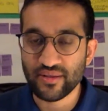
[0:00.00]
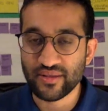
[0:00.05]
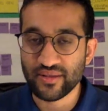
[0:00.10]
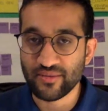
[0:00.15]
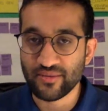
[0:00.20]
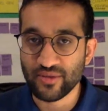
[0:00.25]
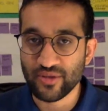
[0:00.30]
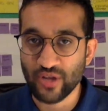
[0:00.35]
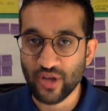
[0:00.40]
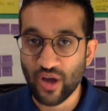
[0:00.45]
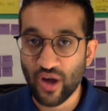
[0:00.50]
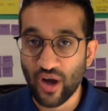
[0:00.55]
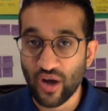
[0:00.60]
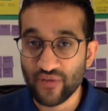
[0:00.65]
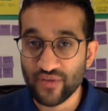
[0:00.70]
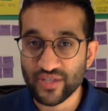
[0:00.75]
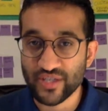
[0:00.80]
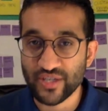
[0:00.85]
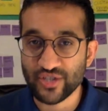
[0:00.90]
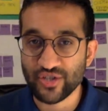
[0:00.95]
the
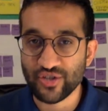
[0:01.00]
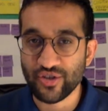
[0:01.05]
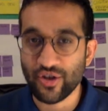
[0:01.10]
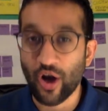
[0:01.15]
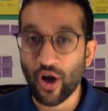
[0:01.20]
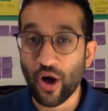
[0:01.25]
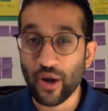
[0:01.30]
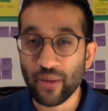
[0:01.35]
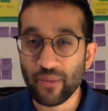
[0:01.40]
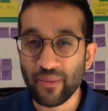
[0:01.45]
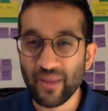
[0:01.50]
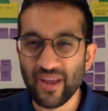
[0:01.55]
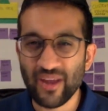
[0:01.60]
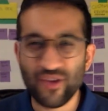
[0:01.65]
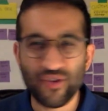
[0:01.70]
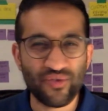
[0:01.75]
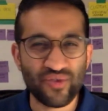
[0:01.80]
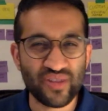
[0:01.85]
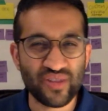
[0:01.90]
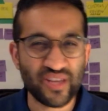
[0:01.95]
conversation, automate
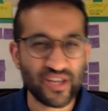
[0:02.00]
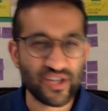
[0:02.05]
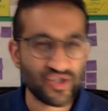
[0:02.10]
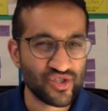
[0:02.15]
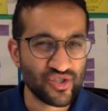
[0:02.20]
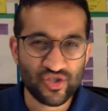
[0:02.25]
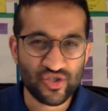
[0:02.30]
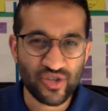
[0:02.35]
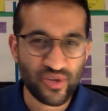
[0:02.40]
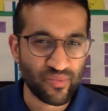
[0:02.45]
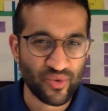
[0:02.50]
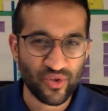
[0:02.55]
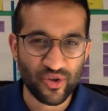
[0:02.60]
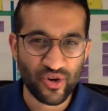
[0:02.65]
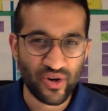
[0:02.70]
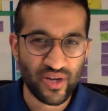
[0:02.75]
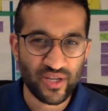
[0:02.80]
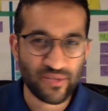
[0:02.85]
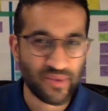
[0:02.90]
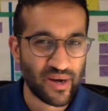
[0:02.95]
your relationship with your
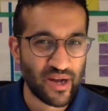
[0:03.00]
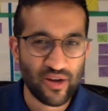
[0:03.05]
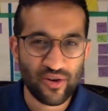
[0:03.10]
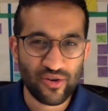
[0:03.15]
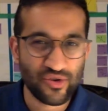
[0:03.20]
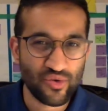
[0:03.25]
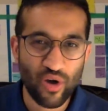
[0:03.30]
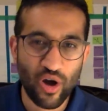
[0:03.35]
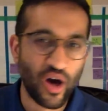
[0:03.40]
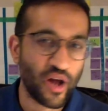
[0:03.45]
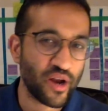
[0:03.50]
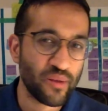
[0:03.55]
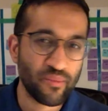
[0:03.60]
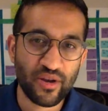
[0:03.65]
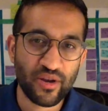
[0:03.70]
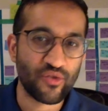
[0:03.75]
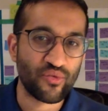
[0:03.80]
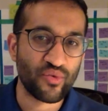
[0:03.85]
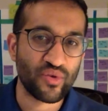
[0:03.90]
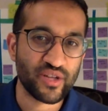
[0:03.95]
customer. How can you
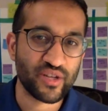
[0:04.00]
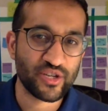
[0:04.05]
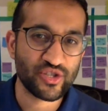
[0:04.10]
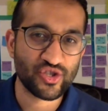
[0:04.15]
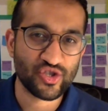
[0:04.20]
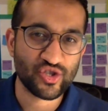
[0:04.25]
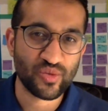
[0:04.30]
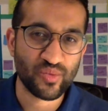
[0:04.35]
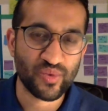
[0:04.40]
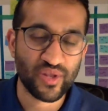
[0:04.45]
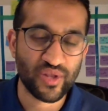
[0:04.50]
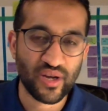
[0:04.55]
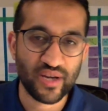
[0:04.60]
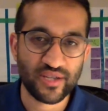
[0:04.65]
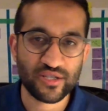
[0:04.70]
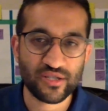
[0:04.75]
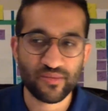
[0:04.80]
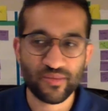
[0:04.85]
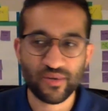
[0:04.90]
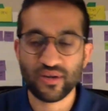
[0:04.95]
automate a relationship with the
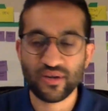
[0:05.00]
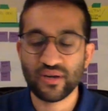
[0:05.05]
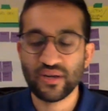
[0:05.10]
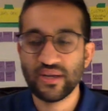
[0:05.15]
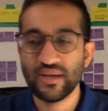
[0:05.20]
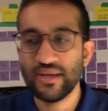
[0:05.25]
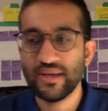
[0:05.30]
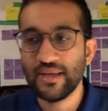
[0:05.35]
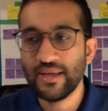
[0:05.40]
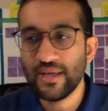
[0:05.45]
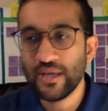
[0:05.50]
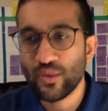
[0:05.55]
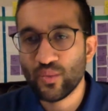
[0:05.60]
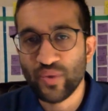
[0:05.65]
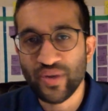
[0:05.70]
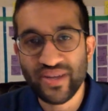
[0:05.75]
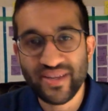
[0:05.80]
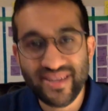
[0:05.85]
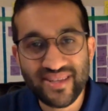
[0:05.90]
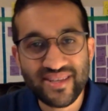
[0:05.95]
customer?
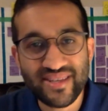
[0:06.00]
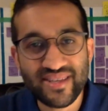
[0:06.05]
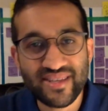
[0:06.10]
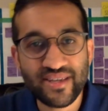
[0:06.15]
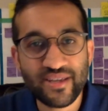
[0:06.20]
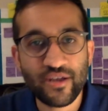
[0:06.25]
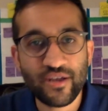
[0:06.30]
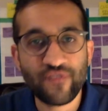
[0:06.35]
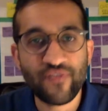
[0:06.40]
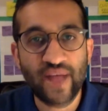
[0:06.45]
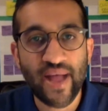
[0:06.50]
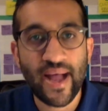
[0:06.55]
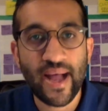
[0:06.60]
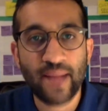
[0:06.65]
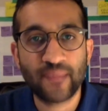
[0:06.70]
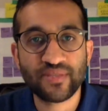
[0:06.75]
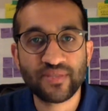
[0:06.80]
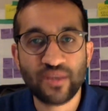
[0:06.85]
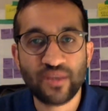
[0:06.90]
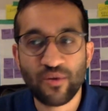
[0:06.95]
We didn't see enough
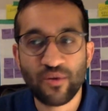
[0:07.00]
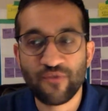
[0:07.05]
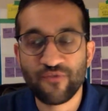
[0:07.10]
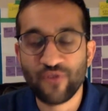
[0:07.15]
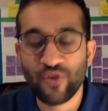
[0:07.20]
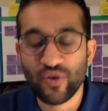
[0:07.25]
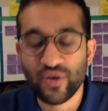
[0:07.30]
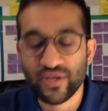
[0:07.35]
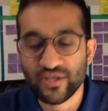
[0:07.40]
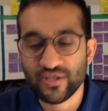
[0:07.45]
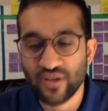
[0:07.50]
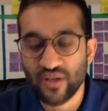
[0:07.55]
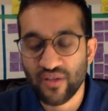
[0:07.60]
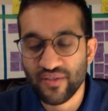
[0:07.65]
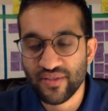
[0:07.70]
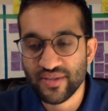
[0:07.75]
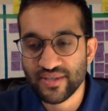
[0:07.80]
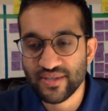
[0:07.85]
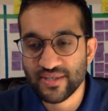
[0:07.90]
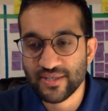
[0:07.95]
apps that were focused on
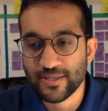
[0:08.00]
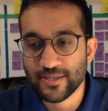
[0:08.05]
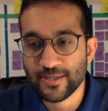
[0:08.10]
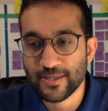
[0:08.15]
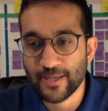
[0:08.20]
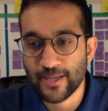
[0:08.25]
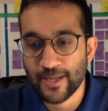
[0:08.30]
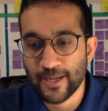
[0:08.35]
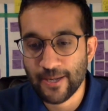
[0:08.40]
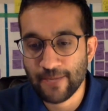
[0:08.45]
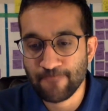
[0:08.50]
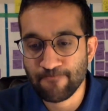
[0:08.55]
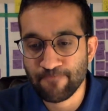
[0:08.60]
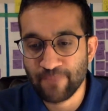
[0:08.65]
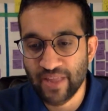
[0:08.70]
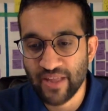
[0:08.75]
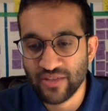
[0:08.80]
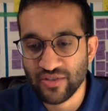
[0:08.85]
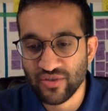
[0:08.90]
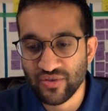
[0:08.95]
this.
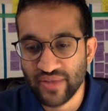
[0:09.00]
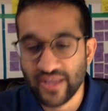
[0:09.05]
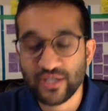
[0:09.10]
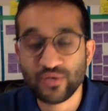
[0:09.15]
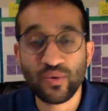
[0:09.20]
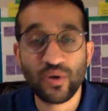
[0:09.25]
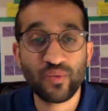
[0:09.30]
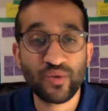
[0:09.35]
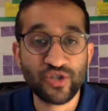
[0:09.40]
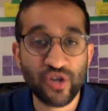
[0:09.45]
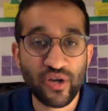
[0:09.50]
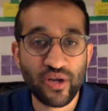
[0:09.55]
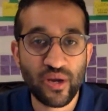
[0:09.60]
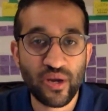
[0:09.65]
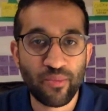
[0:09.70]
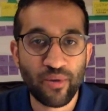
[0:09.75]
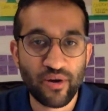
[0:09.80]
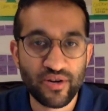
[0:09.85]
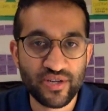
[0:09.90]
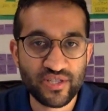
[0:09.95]
And so that's why we took it
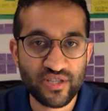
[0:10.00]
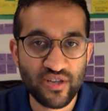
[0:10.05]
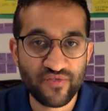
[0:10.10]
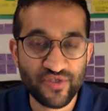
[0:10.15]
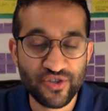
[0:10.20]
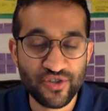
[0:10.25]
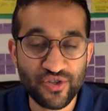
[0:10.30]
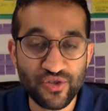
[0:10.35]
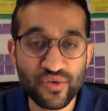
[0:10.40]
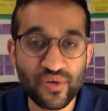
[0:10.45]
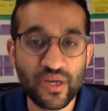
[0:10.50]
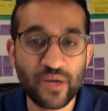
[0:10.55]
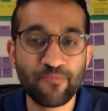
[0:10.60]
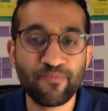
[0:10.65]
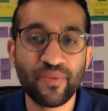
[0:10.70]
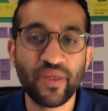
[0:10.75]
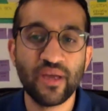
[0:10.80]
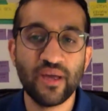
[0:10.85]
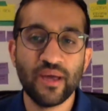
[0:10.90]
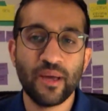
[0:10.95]
upon ourselves to do
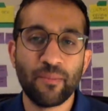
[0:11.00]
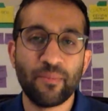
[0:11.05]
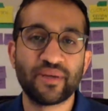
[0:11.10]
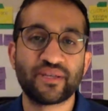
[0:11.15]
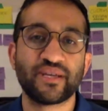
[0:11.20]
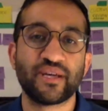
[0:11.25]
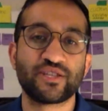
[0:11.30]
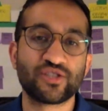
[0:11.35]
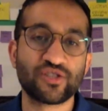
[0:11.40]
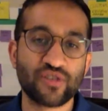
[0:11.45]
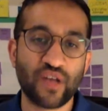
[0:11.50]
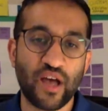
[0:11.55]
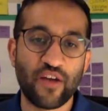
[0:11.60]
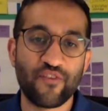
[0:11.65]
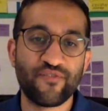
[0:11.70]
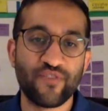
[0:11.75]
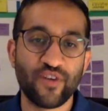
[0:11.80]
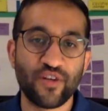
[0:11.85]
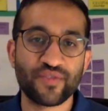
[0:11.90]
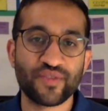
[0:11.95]
it, because I
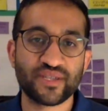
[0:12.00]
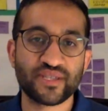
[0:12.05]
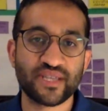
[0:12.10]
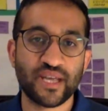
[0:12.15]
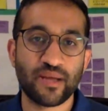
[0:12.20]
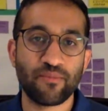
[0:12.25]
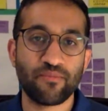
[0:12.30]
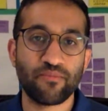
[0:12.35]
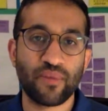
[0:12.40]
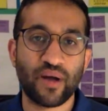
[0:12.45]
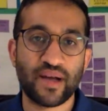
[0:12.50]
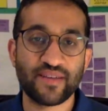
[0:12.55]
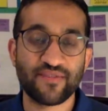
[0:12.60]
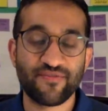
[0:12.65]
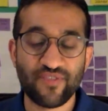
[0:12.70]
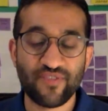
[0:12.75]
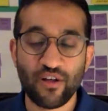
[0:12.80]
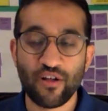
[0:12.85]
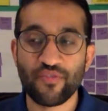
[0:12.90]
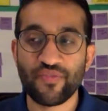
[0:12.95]
felt
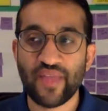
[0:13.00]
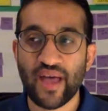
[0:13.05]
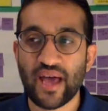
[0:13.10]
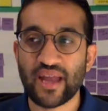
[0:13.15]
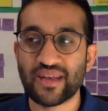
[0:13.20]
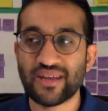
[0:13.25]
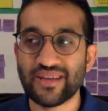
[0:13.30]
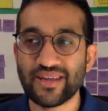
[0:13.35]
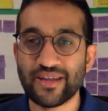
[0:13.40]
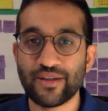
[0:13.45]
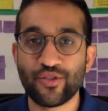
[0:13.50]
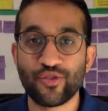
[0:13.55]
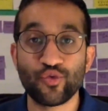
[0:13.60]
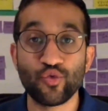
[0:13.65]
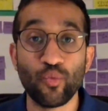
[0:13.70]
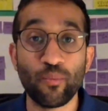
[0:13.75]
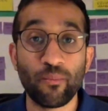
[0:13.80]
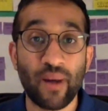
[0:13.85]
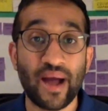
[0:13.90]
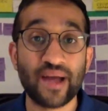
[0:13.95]
that need
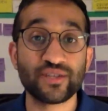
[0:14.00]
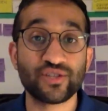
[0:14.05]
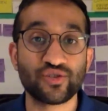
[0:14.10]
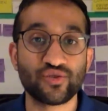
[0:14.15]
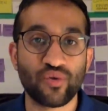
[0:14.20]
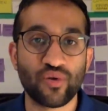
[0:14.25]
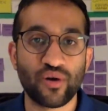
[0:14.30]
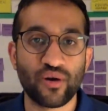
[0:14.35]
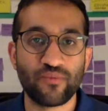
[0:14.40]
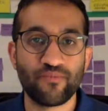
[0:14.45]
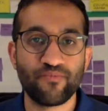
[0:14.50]
through my store,